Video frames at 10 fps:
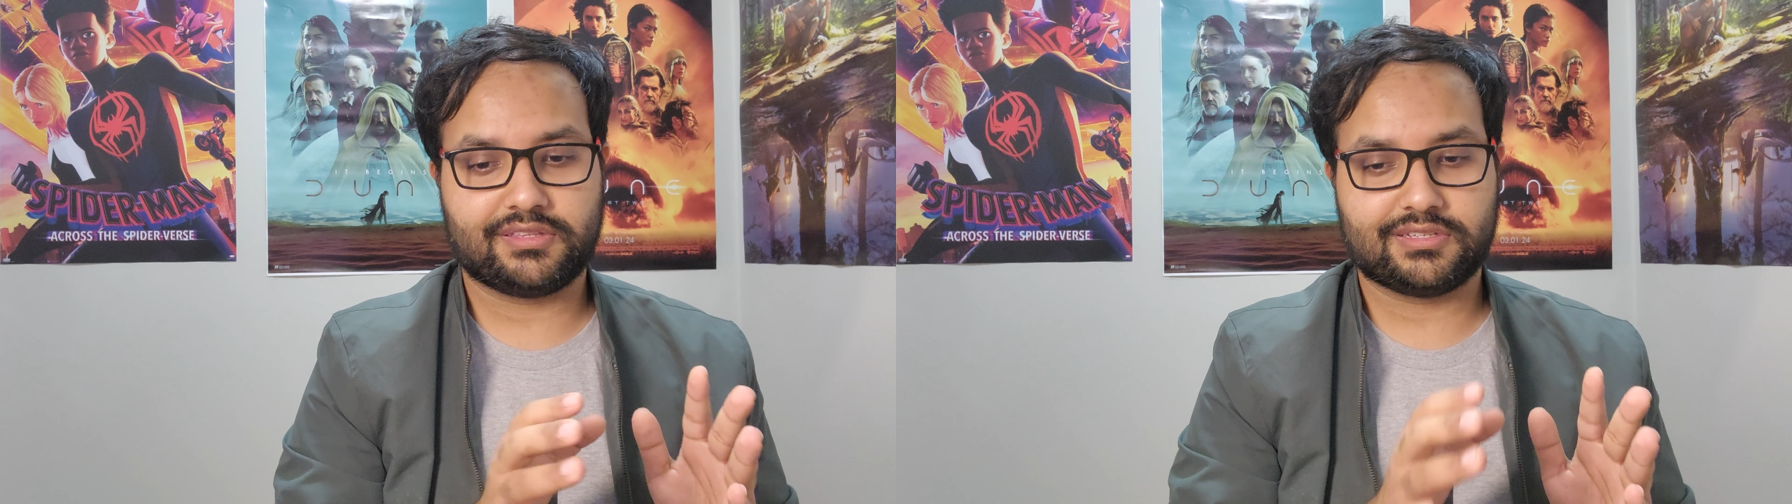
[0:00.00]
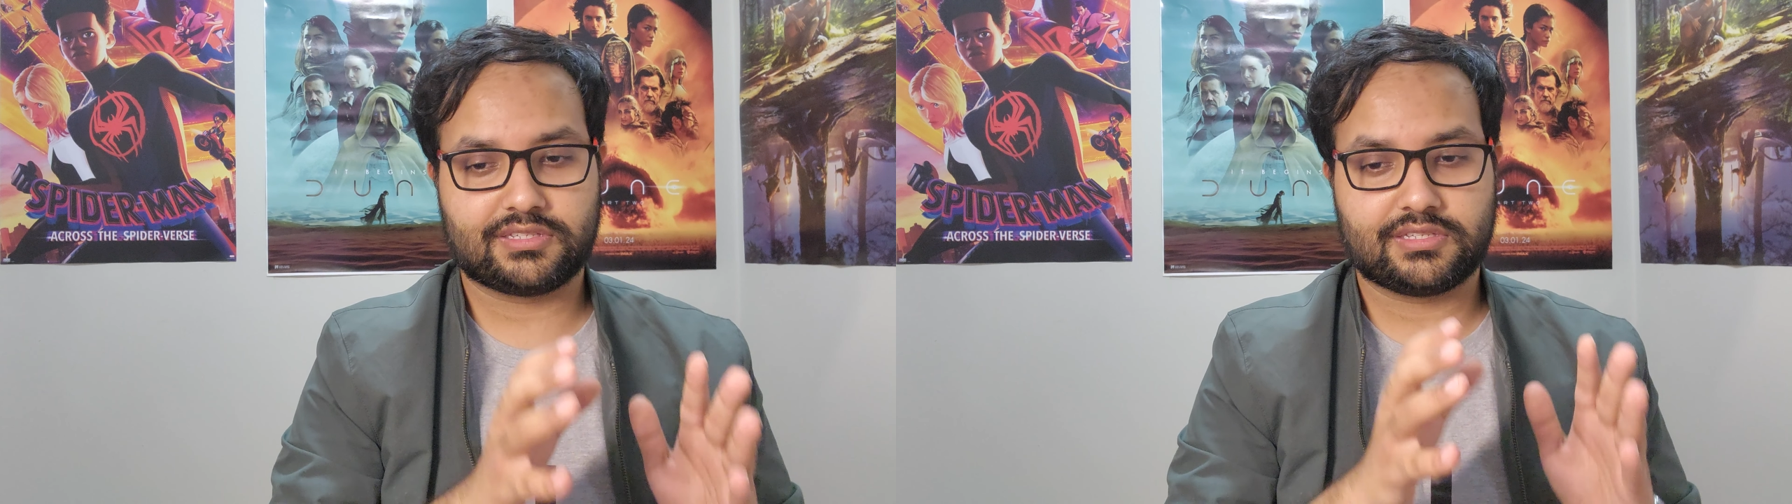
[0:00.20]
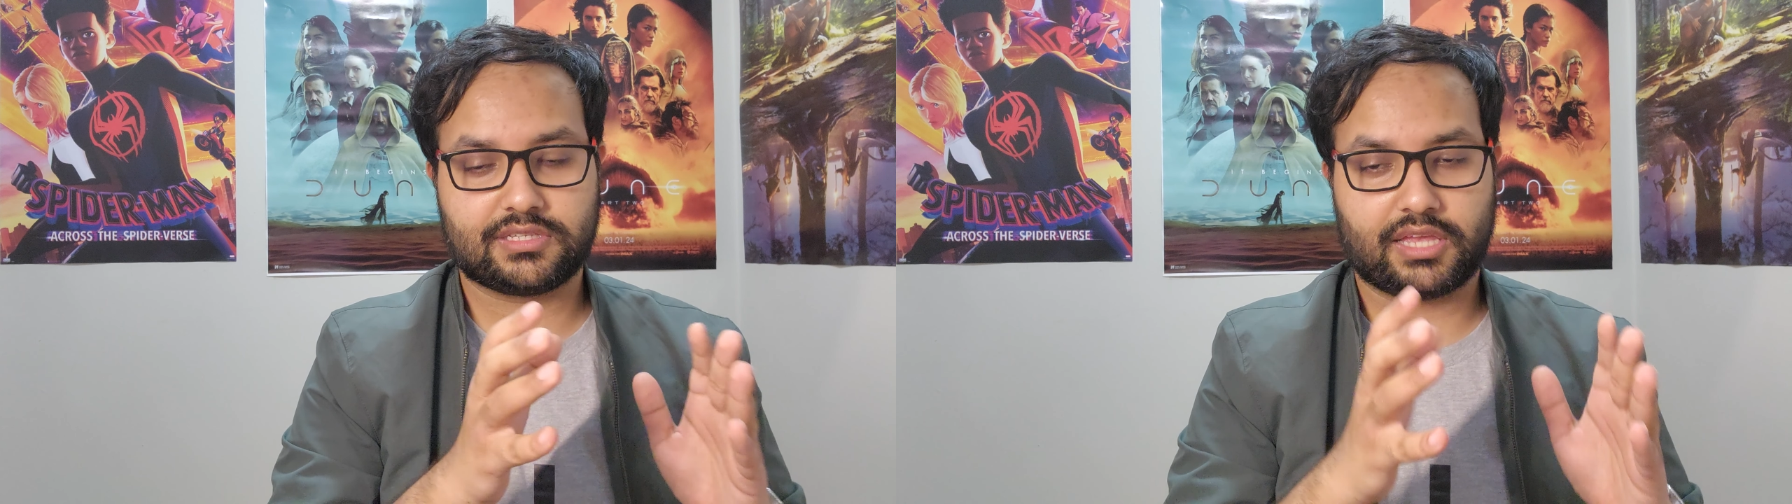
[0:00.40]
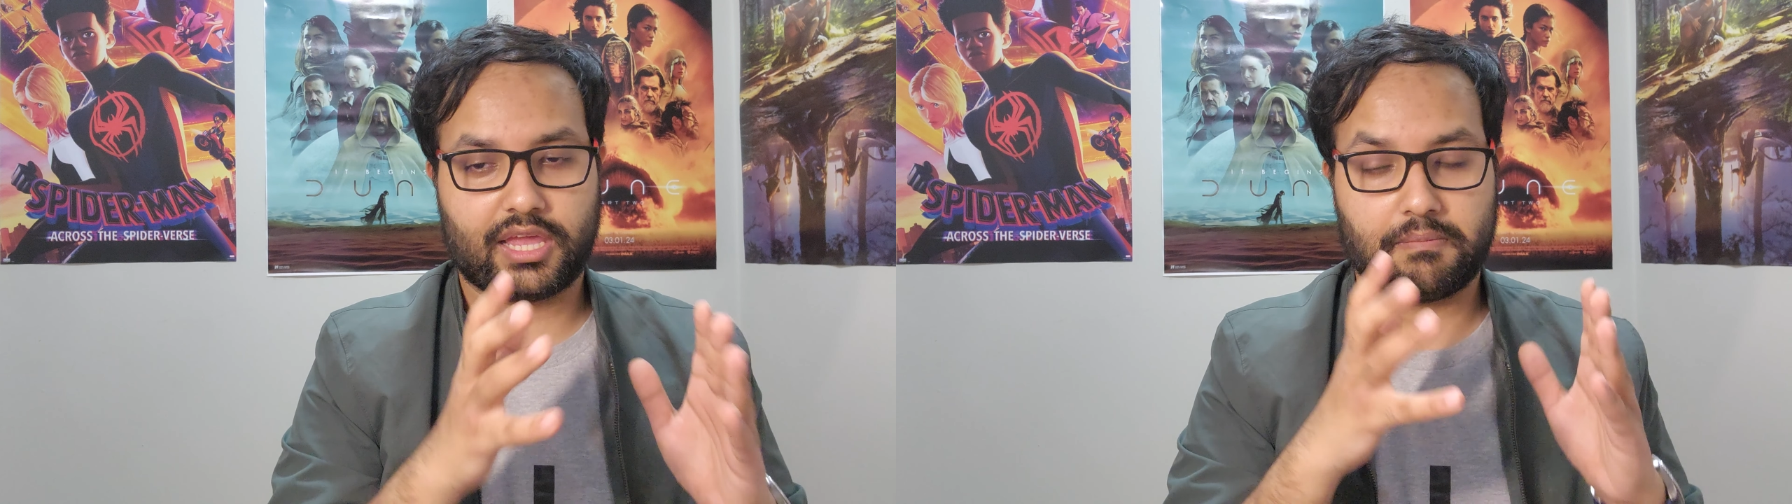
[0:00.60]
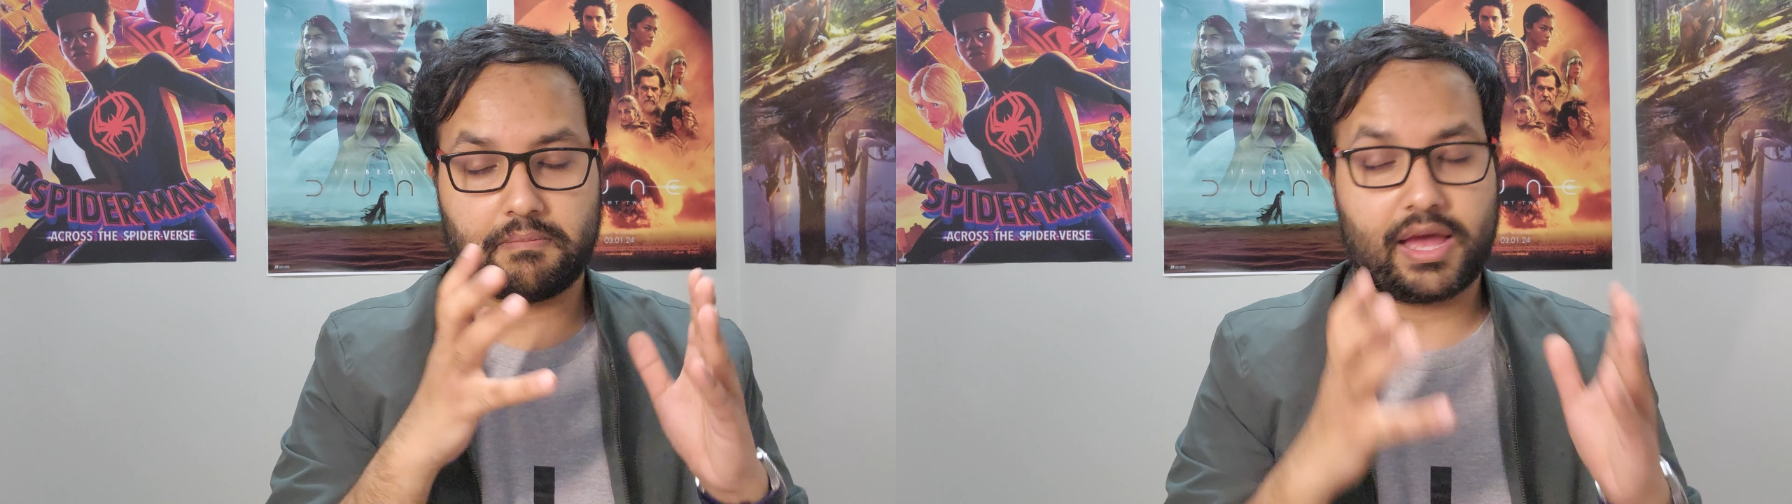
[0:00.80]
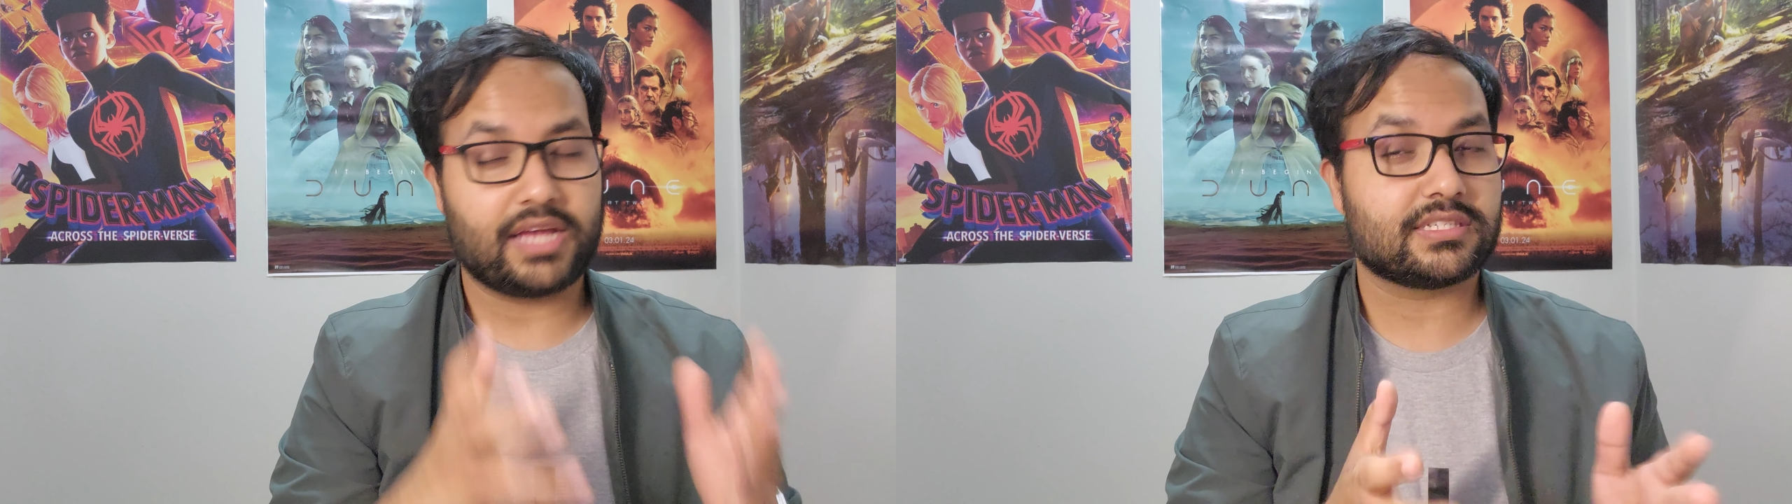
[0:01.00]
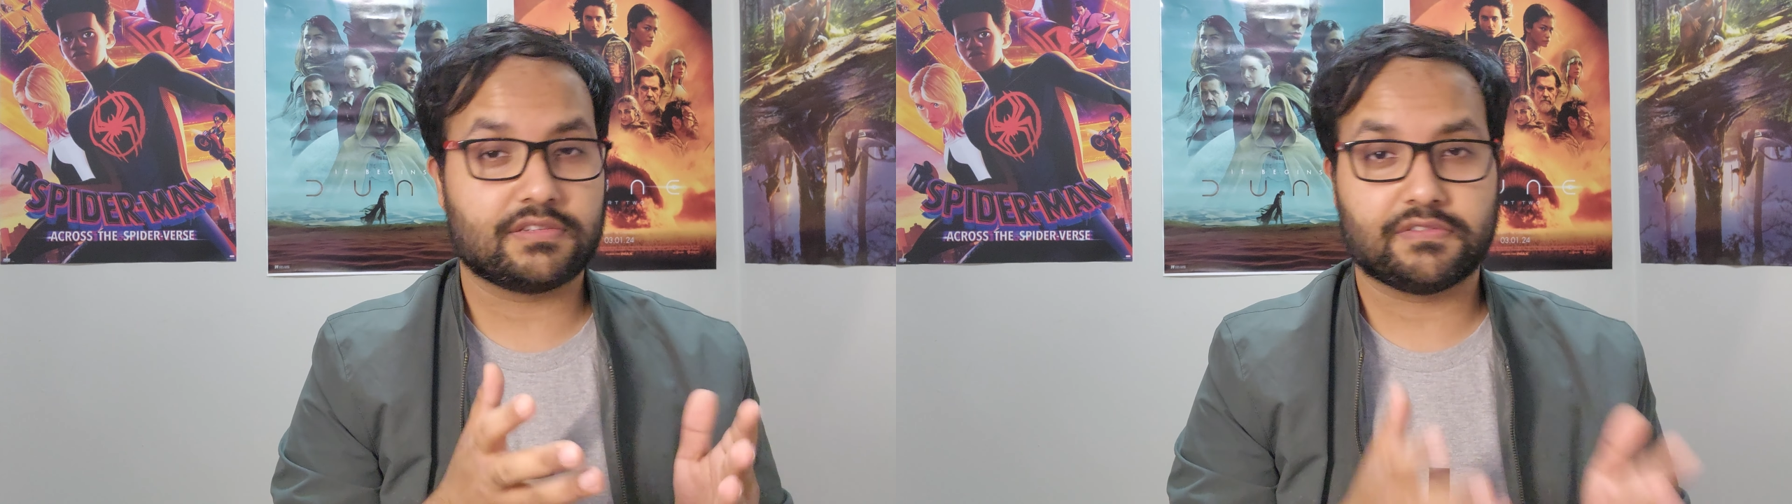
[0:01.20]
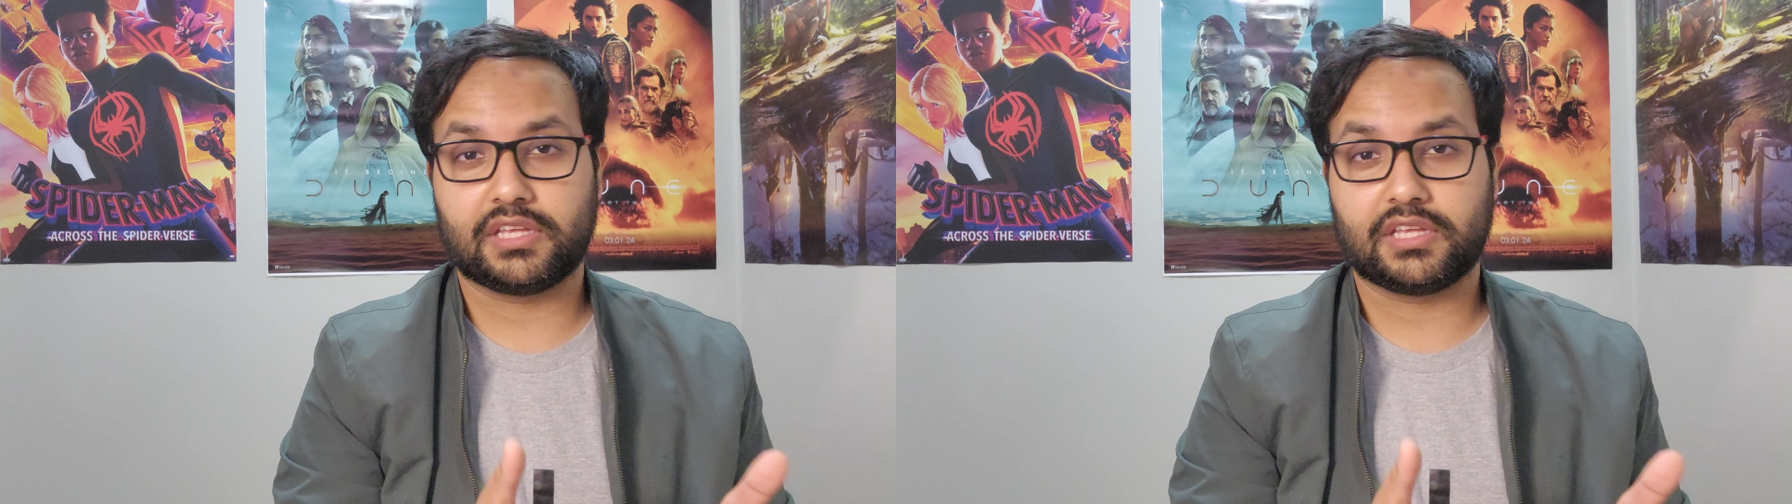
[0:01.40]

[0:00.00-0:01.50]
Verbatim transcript: this is a massive